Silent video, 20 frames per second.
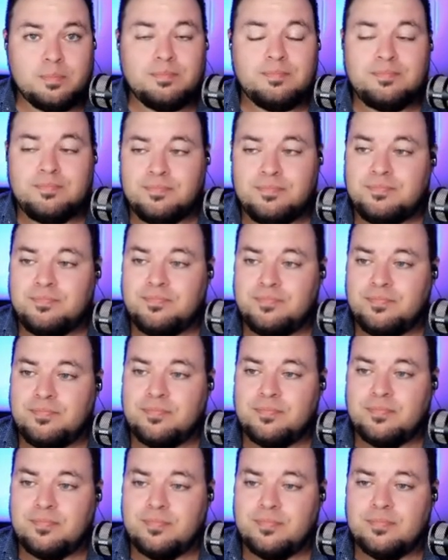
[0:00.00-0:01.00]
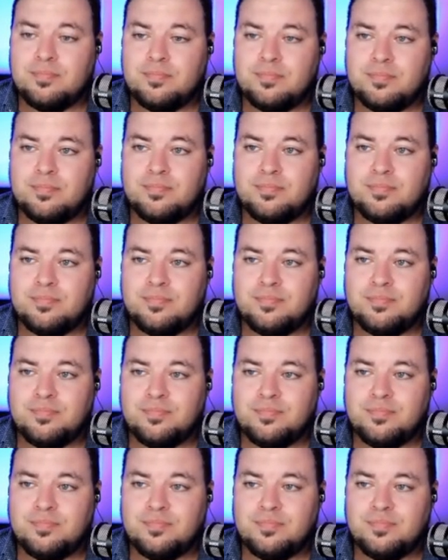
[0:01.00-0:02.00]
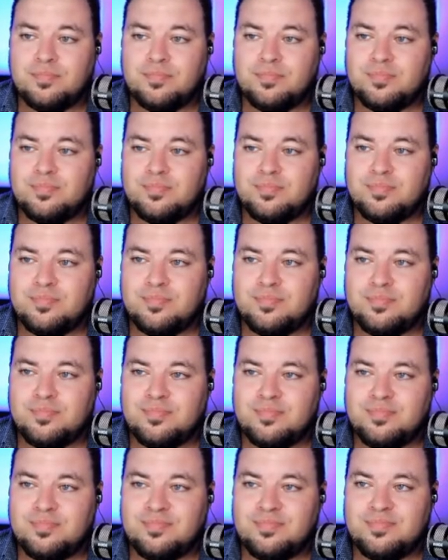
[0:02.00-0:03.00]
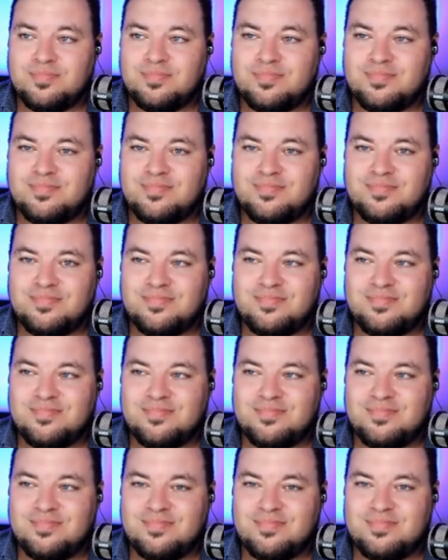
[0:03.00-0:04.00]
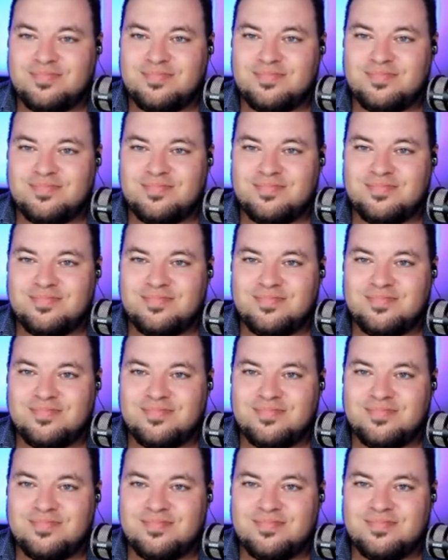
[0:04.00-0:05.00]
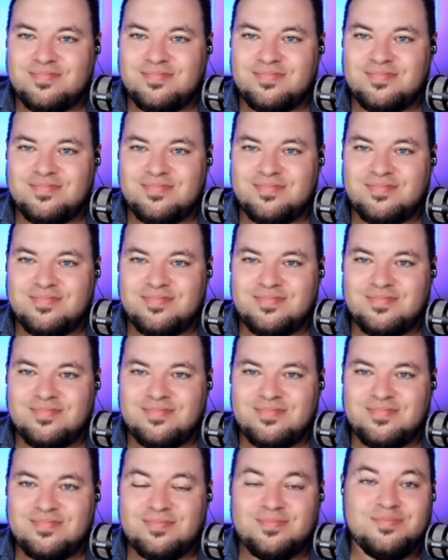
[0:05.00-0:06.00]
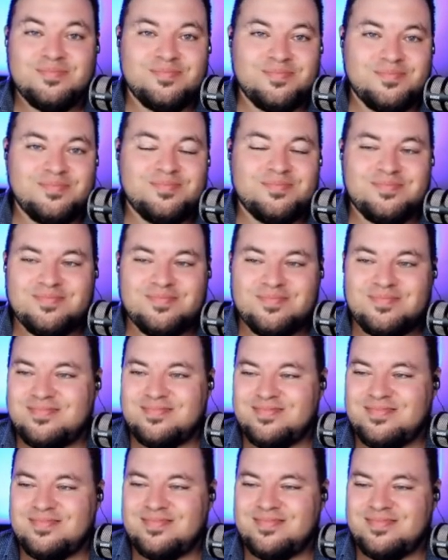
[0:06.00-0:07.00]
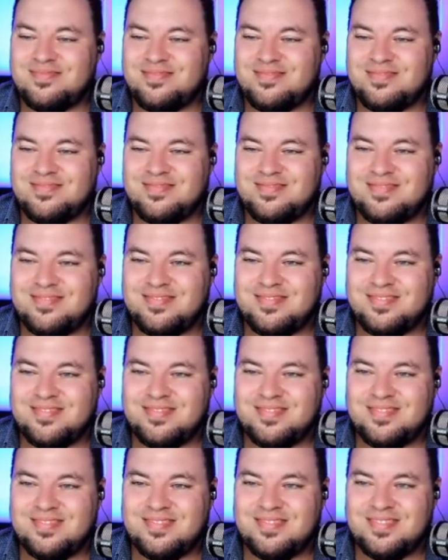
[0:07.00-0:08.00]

The person shown says nothing.